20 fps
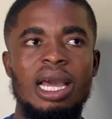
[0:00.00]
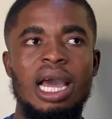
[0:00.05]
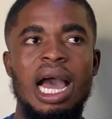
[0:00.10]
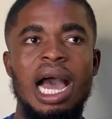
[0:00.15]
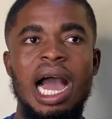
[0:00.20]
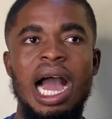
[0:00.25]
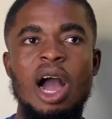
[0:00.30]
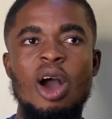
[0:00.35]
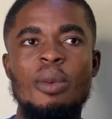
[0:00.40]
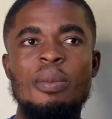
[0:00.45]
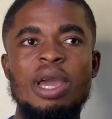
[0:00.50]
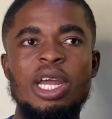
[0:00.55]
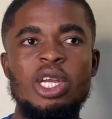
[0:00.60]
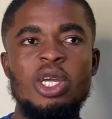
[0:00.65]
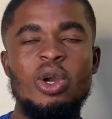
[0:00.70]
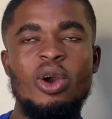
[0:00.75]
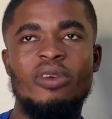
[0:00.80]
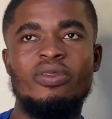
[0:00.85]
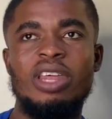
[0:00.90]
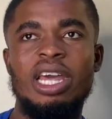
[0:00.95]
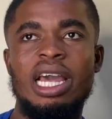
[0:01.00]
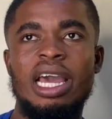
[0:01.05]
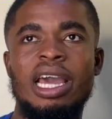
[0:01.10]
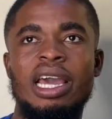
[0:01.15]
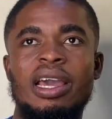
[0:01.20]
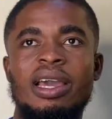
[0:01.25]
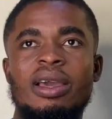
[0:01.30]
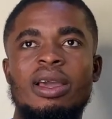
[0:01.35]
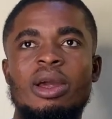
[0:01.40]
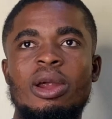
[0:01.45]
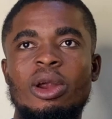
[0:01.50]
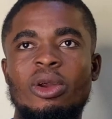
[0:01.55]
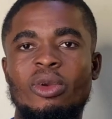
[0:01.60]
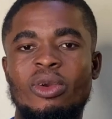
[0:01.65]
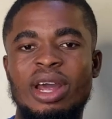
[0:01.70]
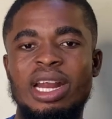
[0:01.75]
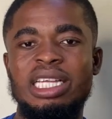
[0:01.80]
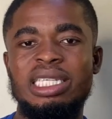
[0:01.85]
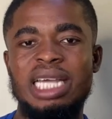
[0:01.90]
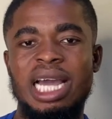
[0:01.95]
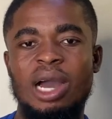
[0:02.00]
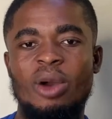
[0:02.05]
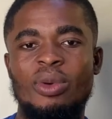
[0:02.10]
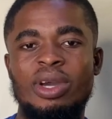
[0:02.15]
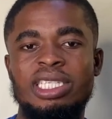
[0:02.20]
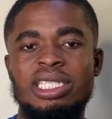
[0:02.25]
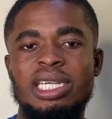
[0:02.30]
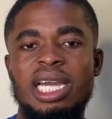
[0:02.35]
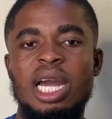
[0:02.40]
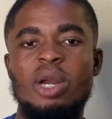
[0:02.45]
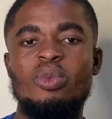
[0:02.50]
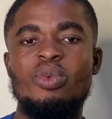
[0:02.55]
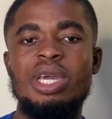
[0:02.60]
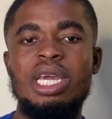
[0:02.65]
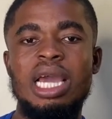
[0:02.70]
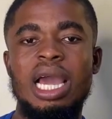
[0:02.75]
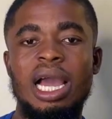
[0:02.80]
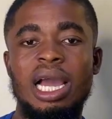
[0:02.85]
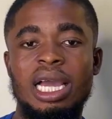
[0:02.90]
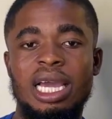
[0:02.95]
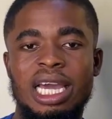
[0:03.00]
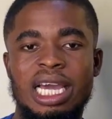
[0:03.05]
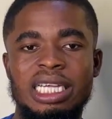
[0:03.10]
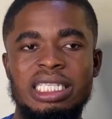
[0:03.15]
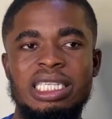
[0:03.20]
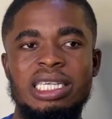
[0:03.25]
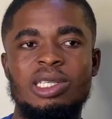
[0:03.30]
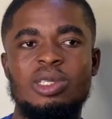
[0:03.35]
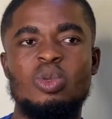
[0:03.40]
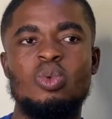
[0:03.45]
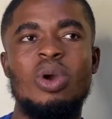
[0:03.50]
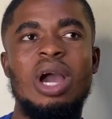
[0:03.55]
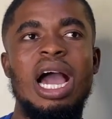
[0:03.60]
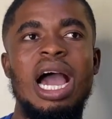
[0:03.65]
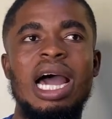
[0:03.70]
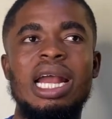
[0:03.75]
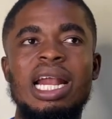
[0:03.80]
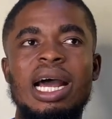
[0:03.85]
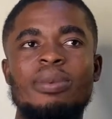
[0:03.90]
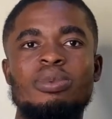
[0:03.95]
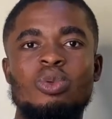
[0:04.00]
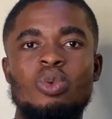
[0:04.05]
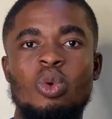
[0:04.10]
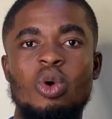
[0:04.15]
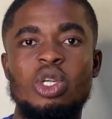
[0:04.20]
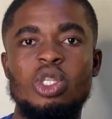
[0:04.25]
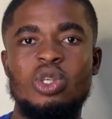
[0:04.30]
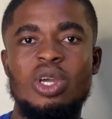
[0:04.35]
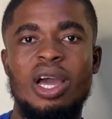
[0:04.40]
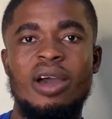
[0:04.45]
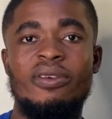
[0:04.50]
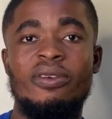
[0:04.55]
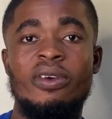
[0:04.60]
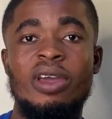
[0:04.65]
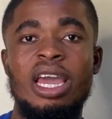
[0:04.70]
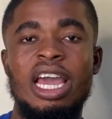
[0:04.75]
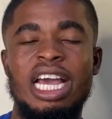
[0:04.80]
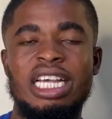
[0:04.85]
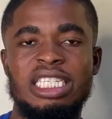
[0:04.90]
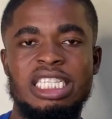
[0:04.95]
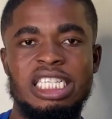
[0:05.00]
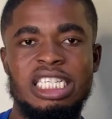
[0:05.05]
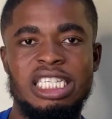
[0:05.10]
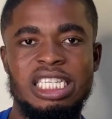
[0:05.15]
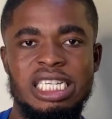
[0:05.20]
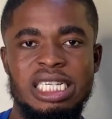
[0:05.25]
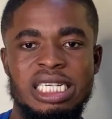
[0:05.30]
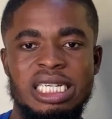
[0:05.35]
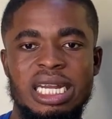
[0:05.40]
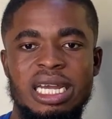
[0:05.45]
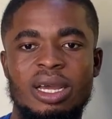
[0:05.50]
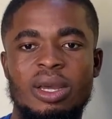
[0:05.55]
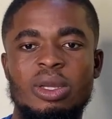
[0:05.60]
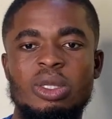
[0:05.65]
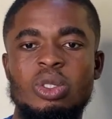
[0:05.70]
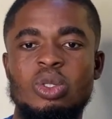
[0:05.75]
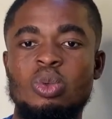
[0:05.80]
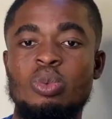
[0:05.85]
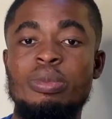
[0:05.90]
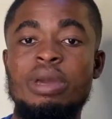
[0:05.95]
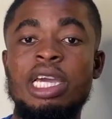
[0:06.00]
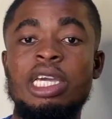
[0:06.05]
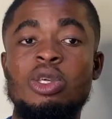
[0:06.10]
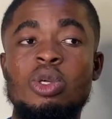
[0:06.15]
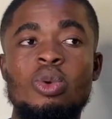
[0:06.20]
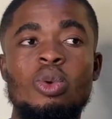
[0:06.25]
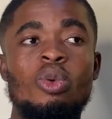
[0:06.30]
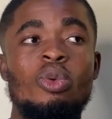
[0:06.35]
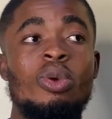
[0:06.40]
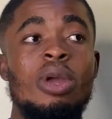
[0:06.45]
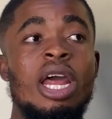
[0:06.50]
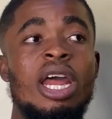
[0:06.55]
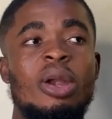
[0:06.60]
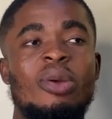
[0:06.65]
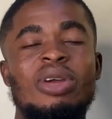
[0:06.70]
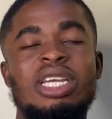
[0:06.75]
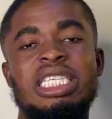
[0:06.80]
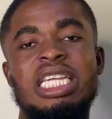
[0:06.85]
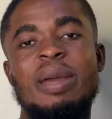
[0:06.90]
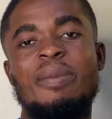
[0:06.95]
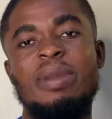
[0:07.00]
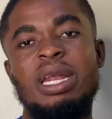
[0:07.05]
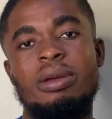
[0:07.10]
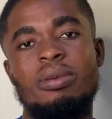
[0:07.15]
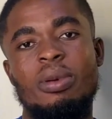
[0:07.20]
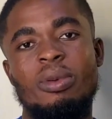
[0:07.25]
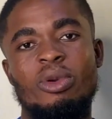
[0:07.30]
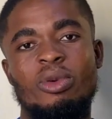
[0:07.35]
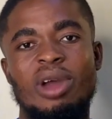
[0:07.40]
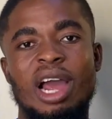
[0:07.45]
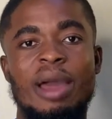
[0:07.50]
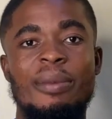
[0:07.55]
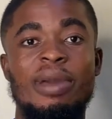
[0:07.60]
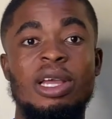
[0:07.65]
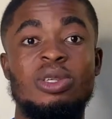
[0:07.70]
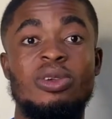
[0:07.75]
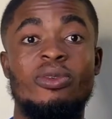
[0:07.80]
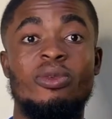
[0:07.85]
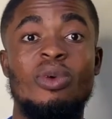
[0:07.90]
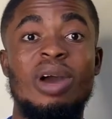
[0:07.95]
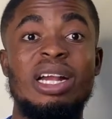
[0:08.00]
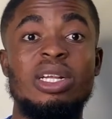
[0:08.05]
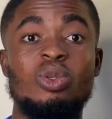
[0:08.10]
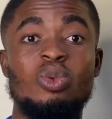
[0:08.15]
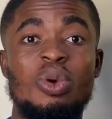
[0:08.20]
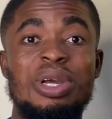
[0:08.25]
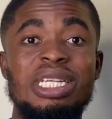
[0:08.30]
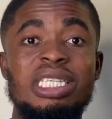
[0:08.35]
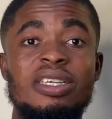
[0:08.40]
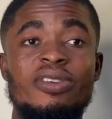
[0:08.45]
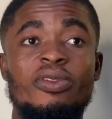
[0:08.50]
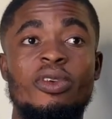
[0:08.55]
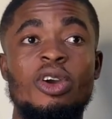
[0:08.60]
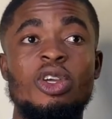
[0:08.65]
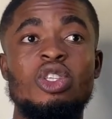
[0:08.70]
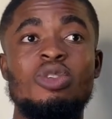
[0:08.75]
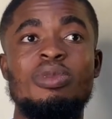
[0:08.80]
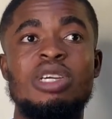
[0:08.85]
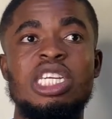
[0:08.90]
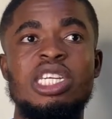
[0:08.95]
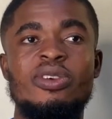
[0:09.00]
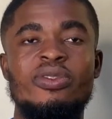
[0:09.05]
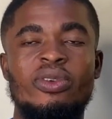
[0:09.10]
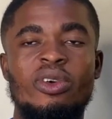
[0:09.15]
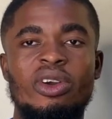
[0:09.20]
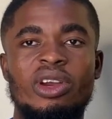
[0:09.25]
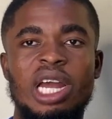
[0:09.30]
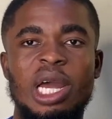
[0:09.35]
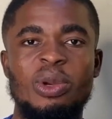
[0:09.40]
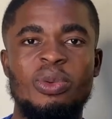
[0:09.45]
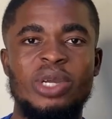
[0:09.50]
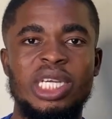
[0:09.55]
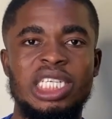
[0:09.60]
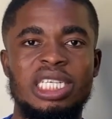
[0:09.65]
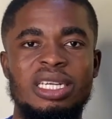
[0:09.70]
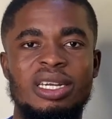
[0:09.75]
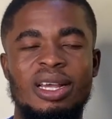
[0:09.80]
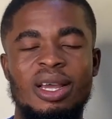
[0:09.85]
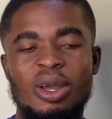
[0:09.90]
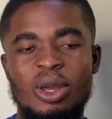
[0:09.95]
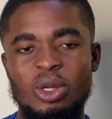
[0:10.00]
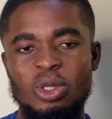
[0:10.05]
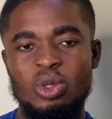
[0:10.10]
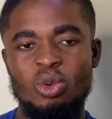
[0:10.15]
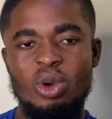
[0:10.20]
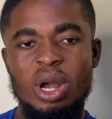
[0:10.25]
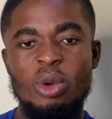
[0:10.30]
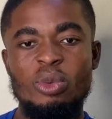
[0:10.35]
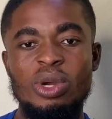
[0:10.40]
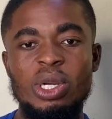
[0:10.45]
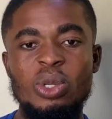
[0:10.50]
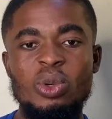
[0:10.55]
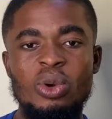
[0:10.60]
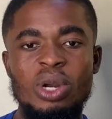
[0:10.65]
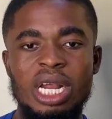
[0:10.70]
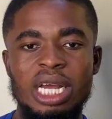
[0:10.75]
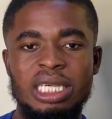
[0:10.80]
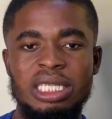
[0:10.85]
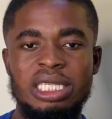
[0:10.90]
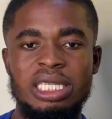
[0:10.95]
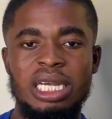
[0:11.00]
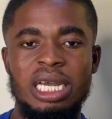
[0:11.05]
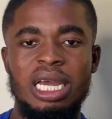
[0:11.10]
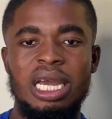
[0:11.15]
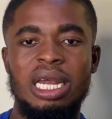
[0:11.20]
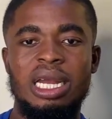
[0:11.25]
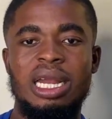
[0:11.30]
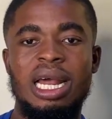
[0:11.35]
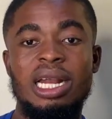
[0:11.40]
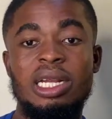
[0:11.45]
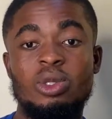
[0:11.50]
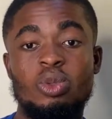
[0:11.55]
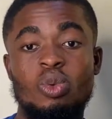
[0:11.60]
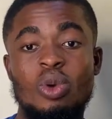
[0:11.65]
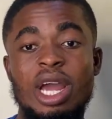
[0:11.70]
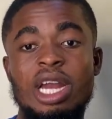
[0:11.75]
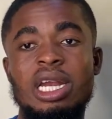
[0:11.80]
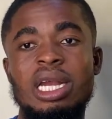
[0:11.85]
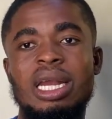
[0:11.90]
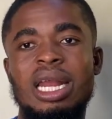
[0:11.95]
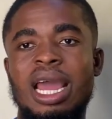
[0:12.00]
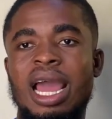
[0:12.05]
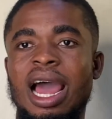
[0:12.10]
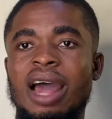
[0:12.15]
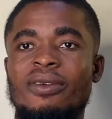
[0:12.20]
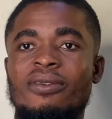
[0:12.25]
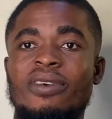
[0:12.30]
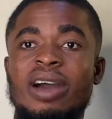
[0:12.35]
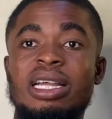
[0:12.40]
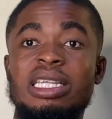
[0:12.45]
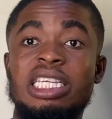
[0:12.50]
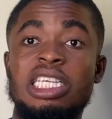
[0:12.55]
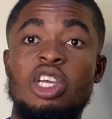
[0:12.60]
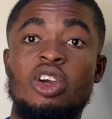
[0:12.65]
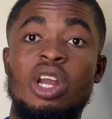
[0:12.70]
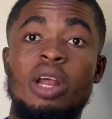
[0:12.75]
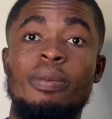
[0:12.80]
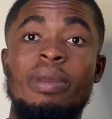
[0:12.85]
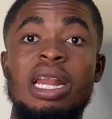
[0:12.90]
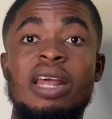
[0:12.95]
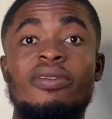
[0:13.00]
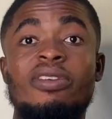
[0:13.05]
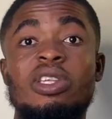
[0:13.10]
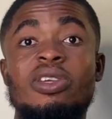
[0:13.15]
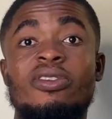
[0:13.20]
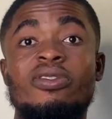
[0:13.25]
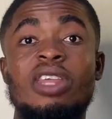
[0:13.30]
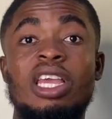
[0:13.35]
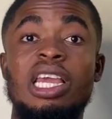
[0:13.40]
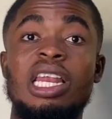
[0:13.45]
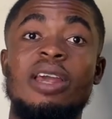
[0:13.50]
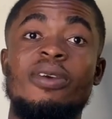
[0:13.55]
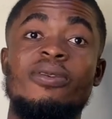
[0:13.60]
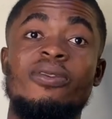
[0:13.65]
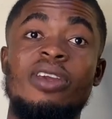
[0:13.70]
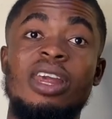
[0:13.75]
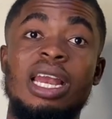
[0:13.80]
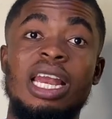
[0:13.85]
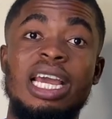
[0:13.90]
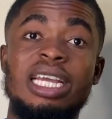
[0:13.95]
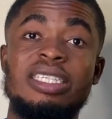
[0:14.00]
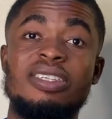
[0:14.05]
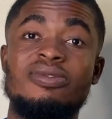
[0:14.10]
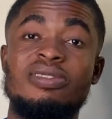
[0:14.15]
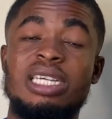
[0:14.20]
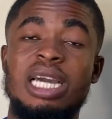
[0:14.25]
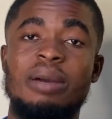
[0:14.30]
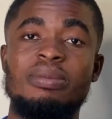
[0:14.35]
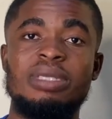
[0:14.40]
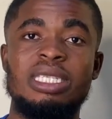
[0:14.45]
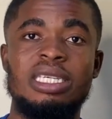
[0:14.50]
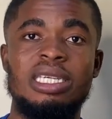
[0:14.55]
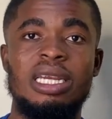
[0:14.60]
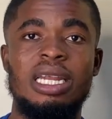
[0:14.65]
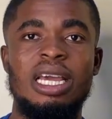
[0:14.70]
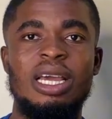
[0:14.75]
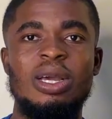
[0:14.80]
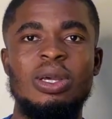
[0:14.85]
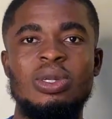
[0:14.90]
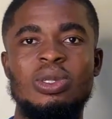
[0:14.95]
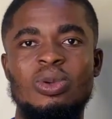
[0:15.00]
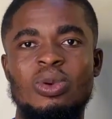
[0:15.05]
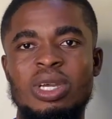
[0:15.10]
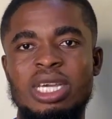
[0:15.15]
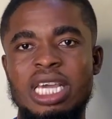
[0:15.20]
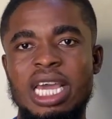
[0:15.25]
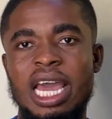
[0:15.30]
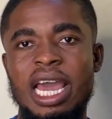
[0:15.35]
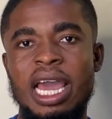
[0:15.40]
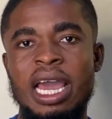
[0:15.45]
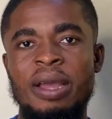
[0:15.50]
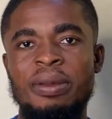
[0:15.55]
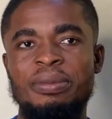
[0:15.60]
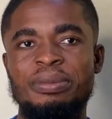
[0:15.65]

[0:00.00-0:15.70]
how many of the credit hours can we get to add up to what you have existing to make you reach the minimum requirement of 120 for you to be due for graduation. So when we do this, that is when the advantage or the benefit of taking a free elective comes in. So here,